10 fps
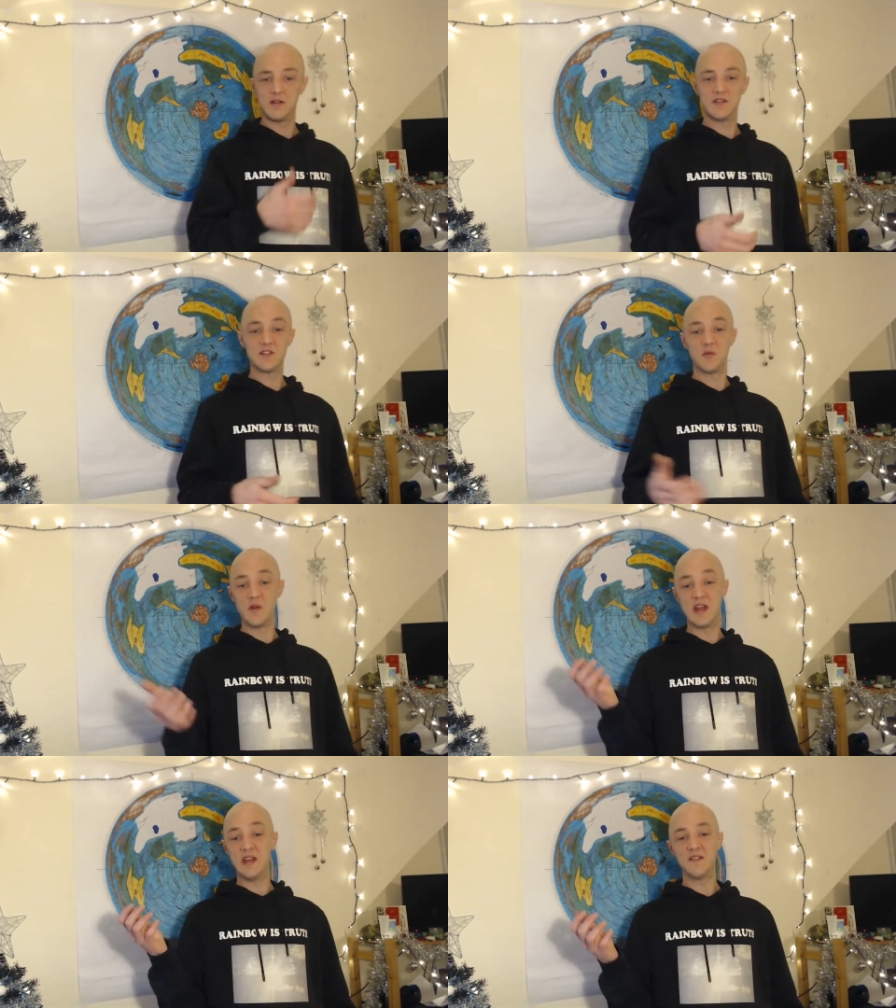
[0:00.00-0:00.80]
So
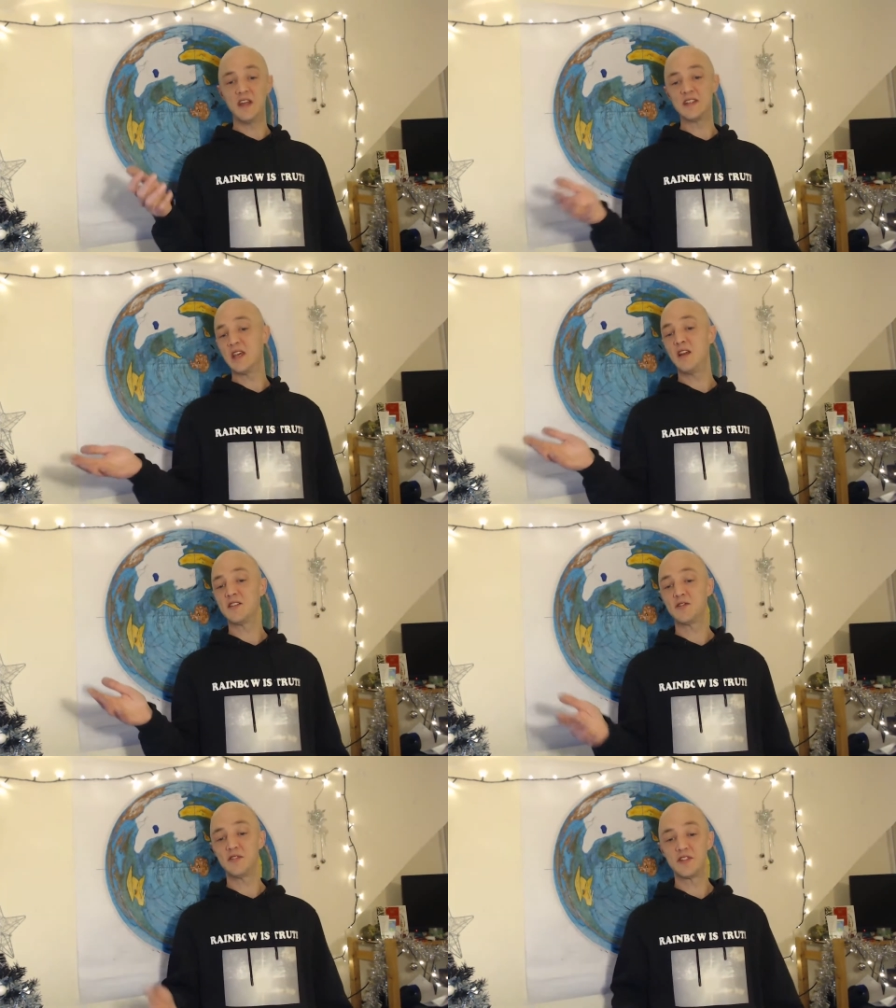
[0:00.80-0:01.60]
they tell
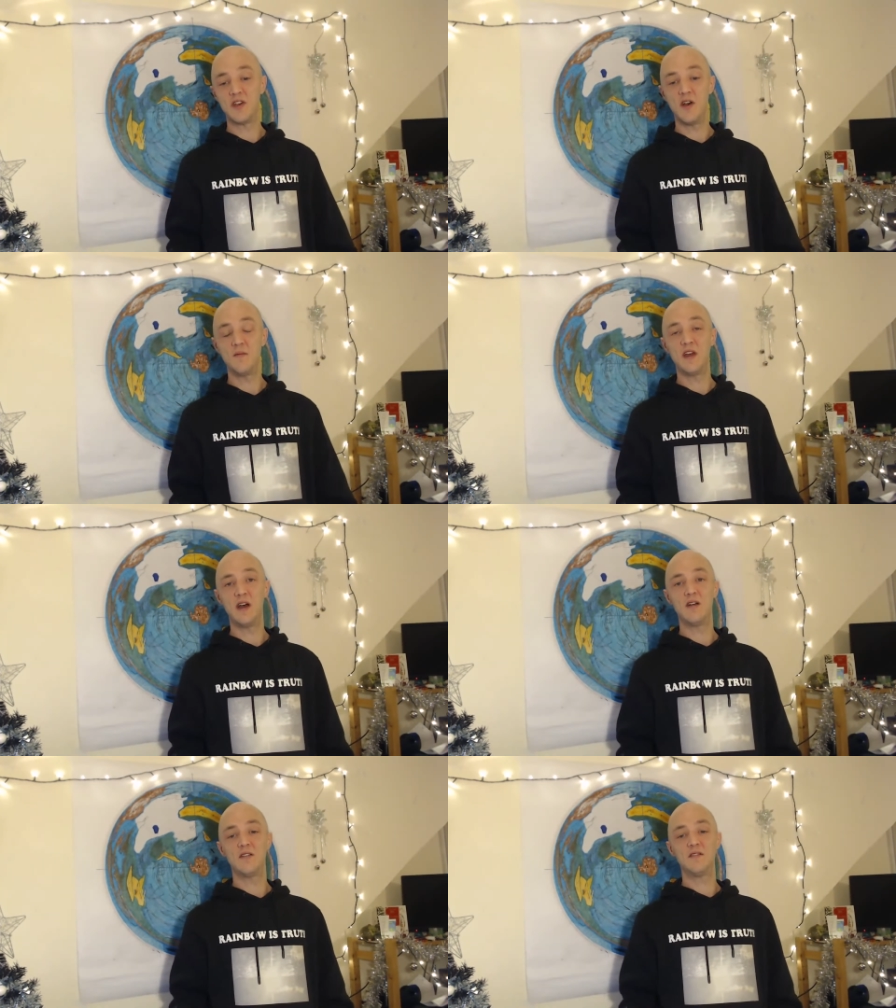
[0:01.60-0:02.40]
us all the time
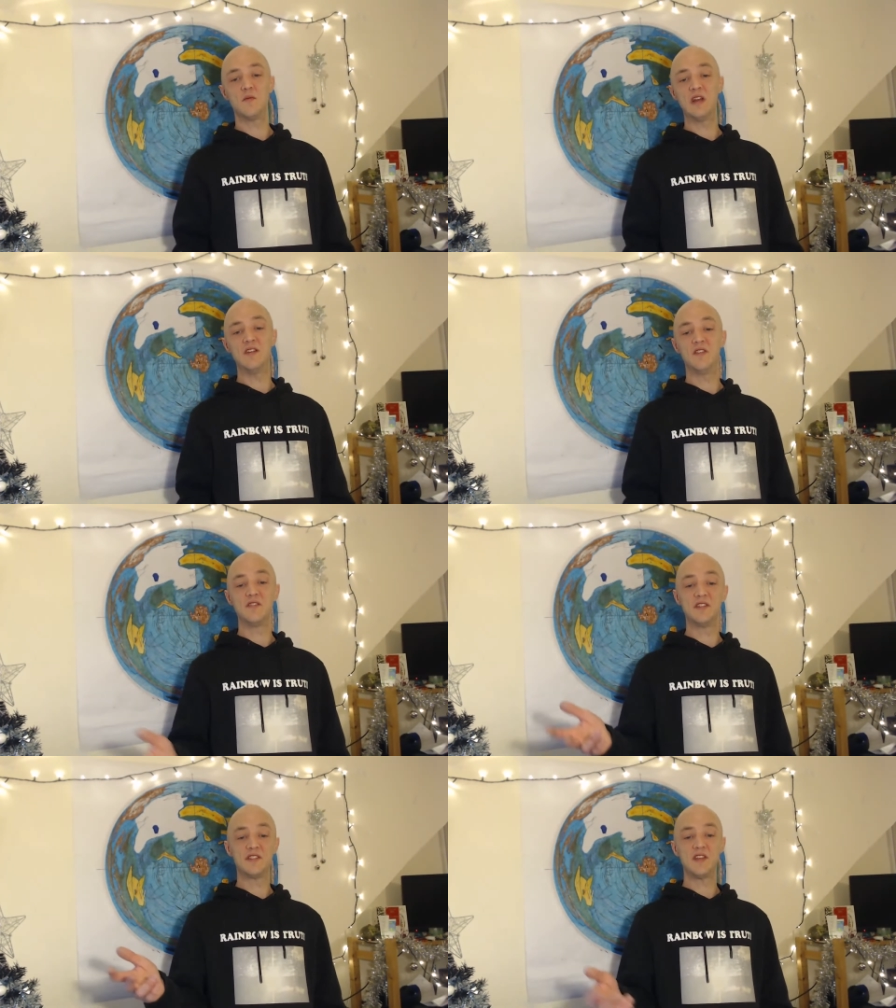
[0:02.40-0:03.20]
that we live
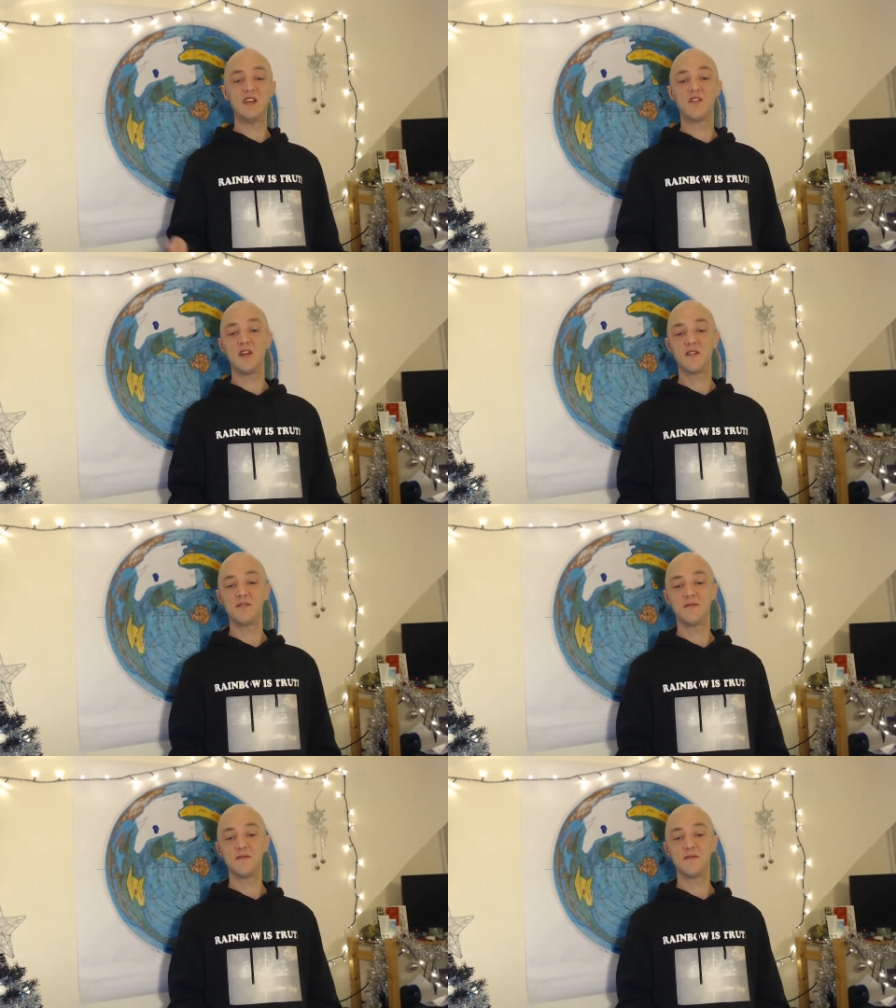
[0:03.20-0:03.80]
under the sea, right?